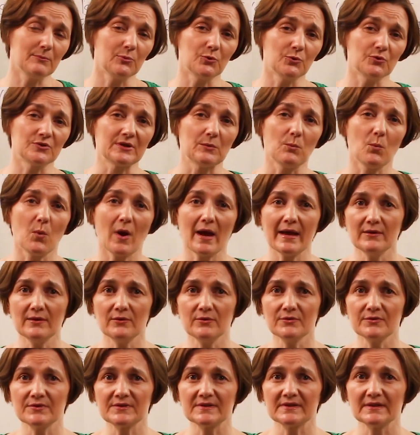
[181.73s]
board in
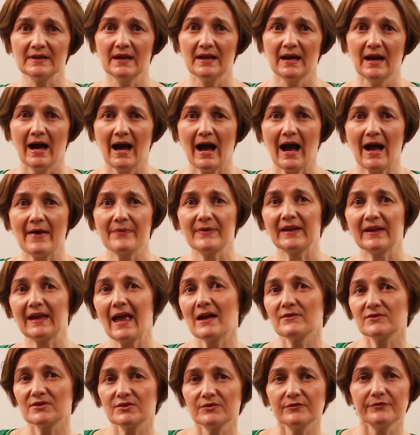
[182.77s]
Wales, and the
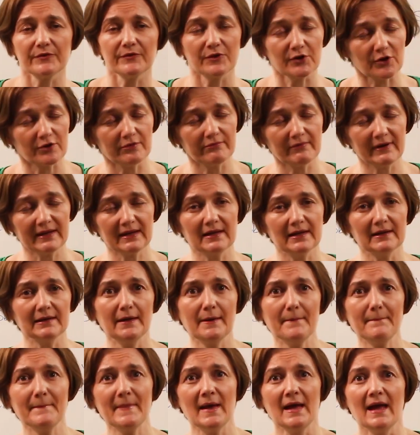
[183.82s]
Council for the
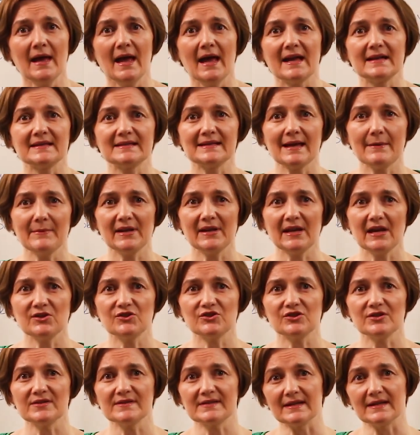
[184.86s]
Curriculum,
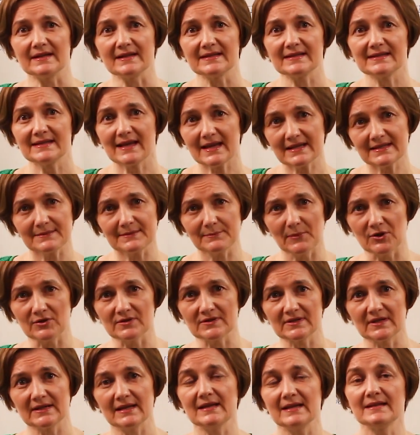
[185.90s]
Examinations and
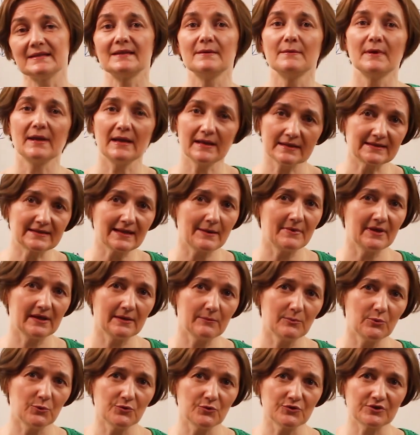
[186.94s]
Assessment is the
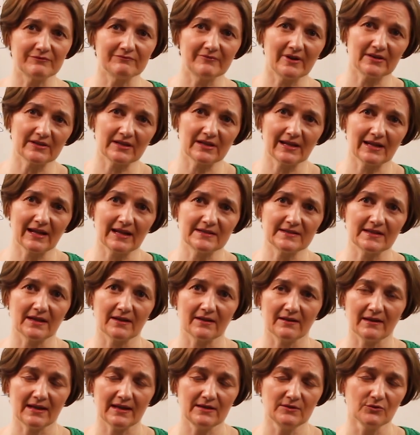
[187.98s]
examining board and
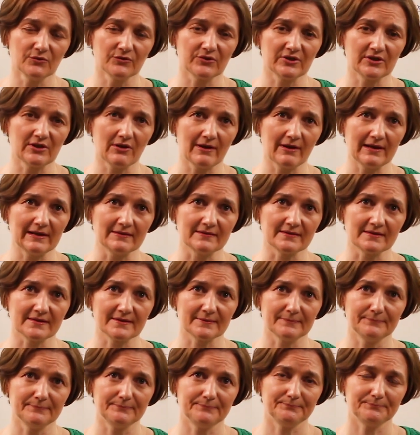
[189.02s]
regulator in Northern Ireland.
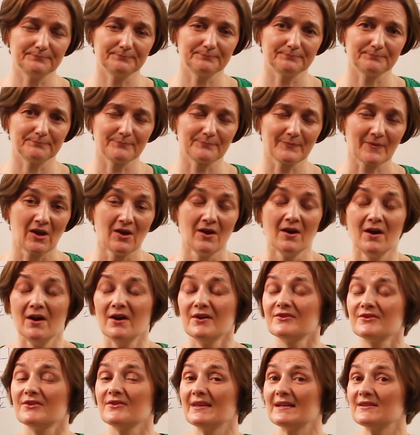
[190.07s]

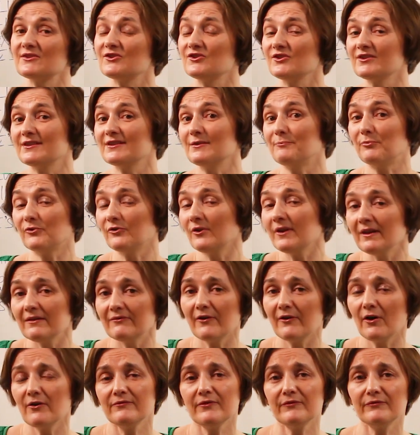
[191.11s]
So that's just a brief
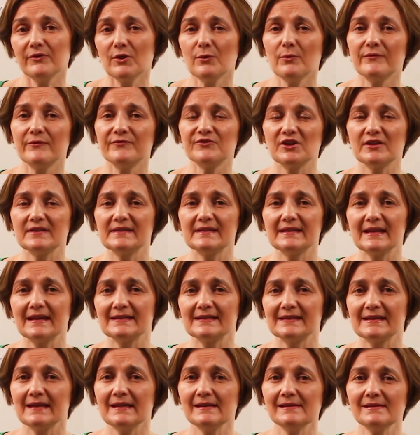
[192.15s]
overview of
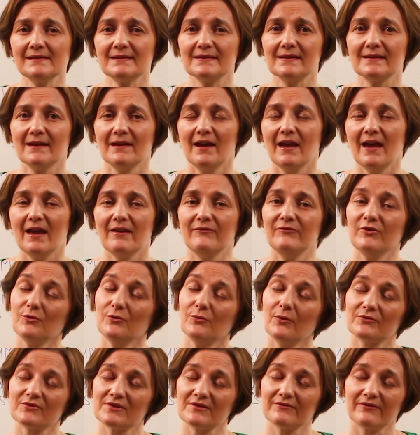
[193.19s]
GCSEs. If you
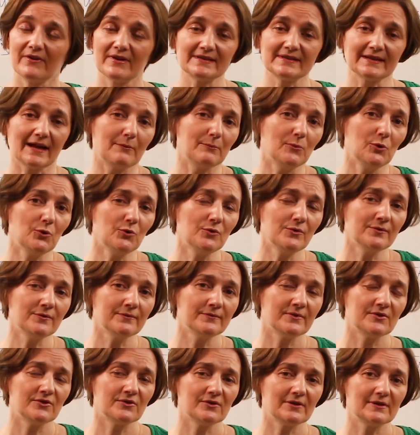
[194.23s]
want to find out more,
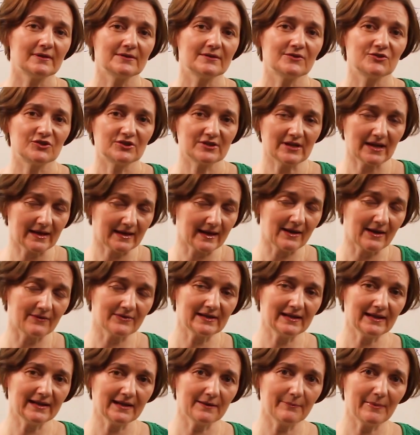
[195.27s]
check out
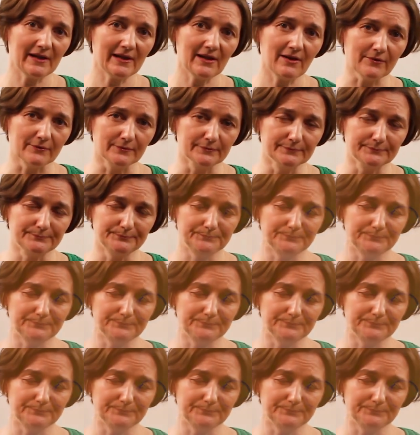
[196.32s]
the link below.